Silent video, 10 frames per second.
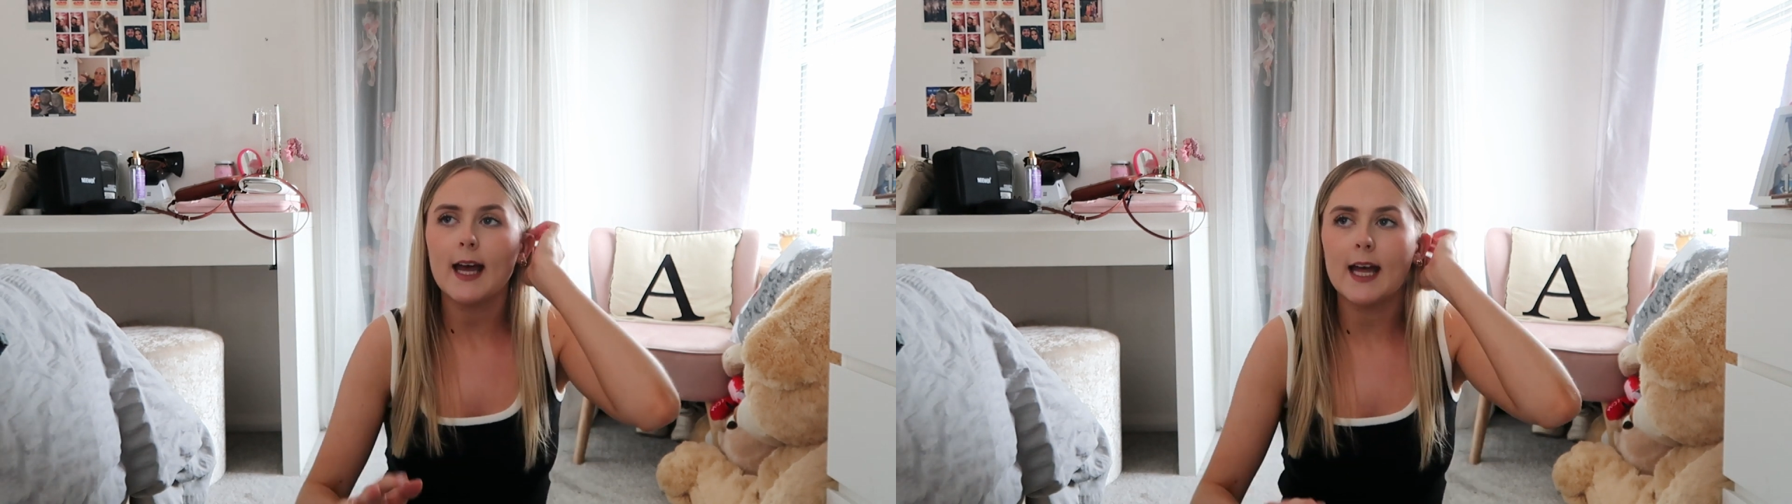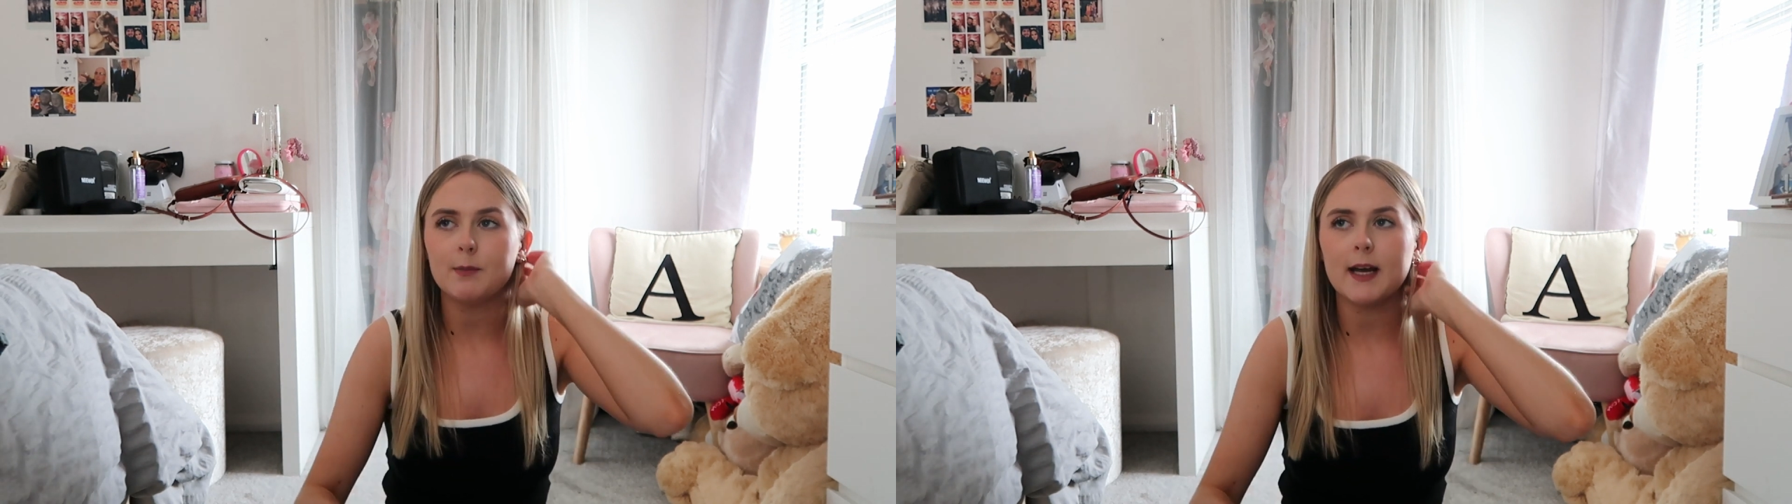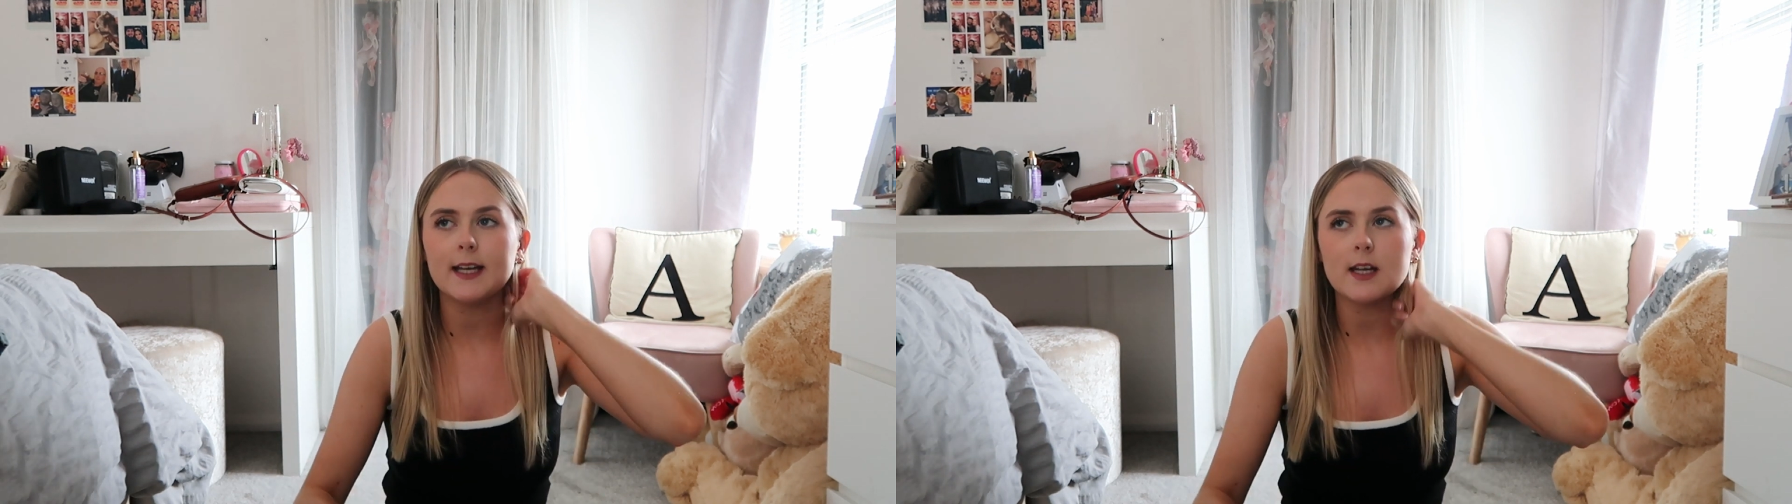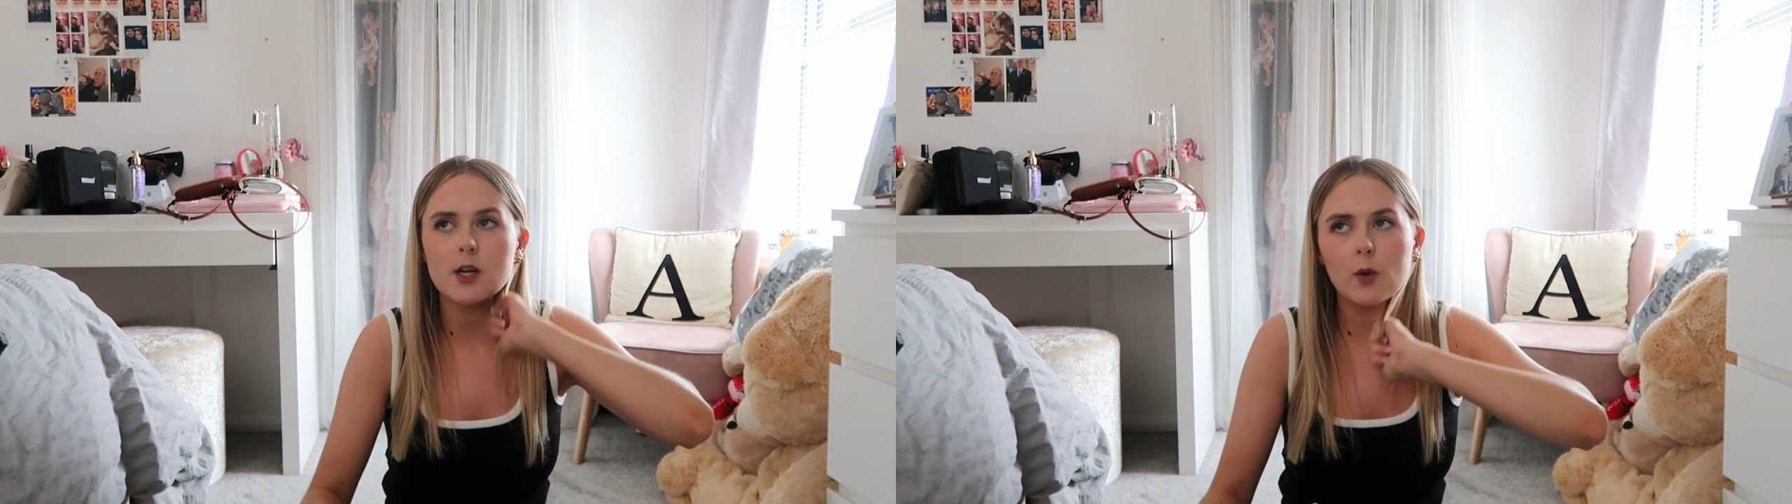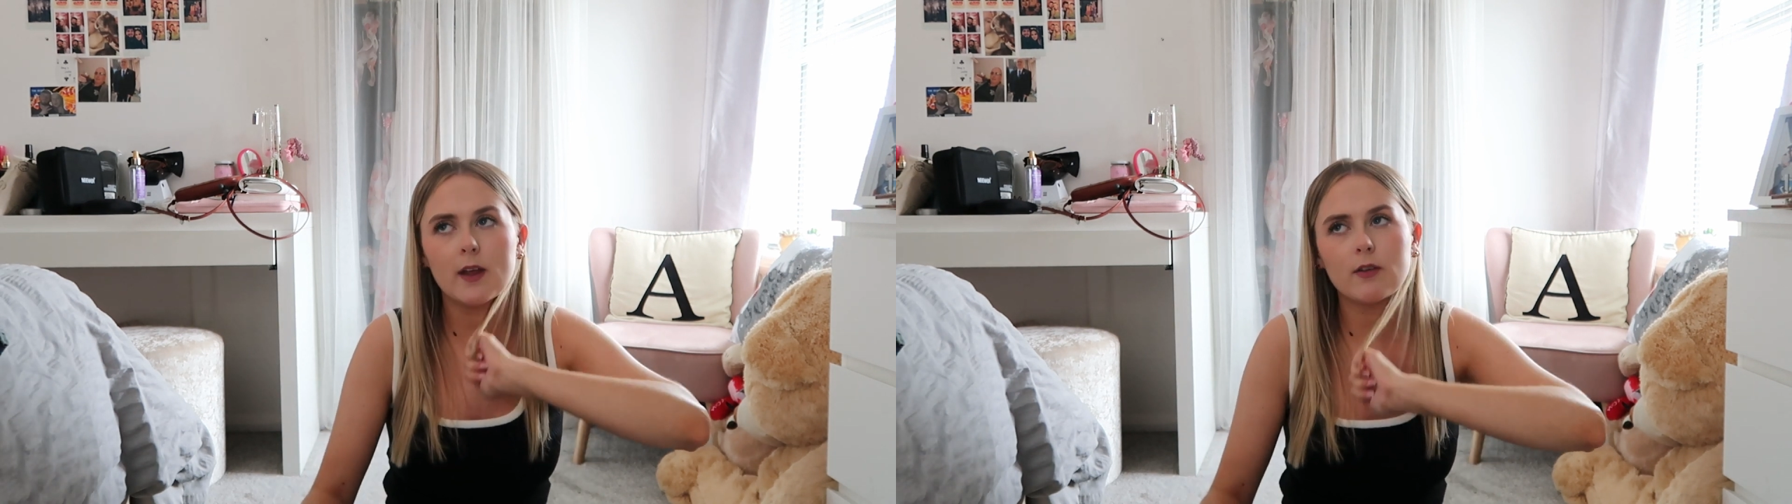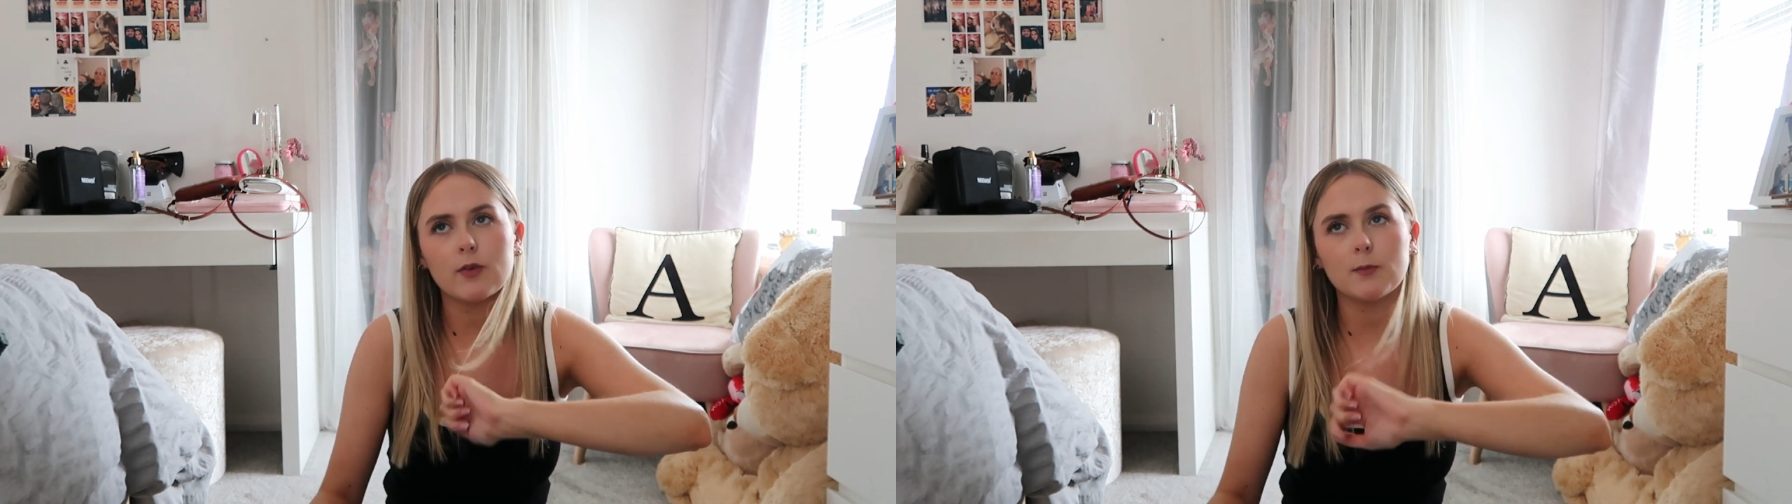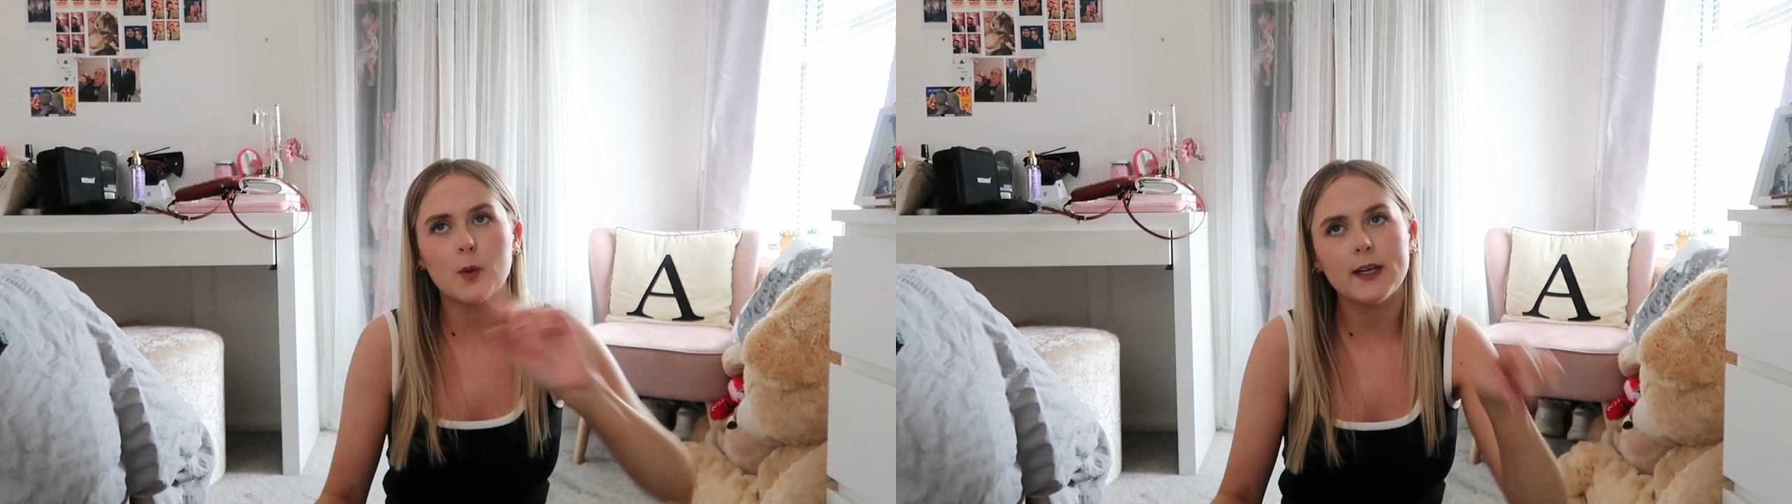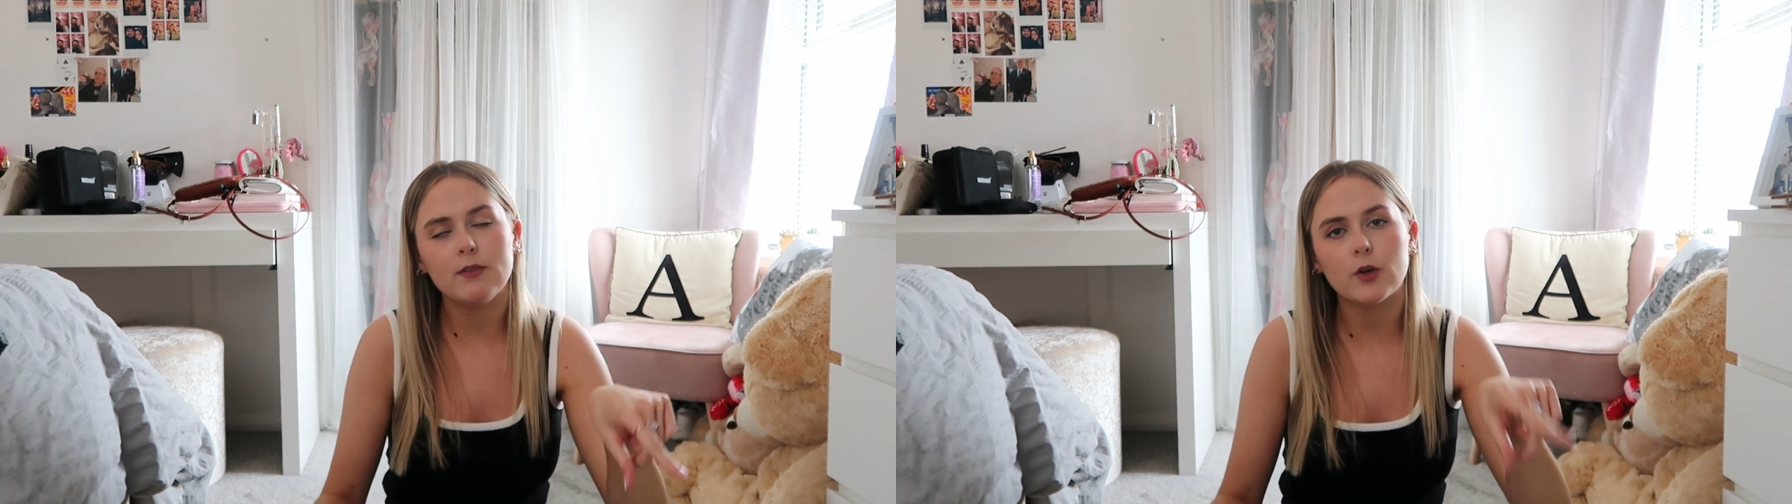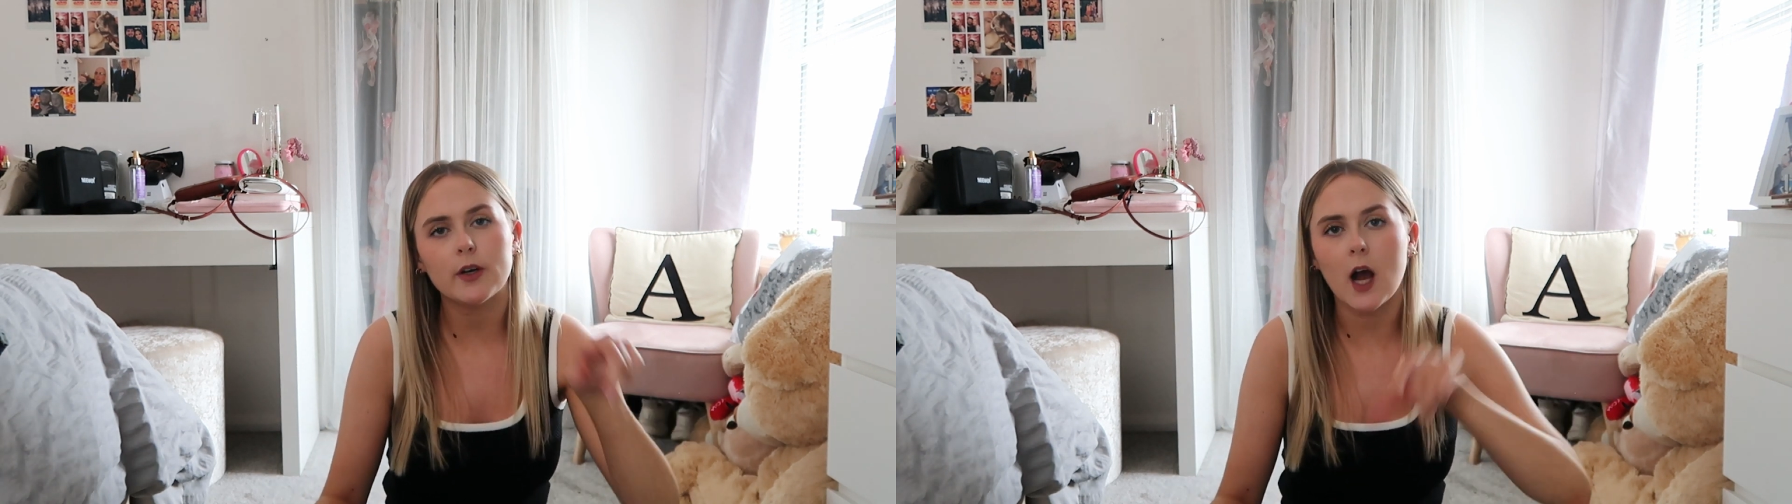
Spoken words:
and I know that from 24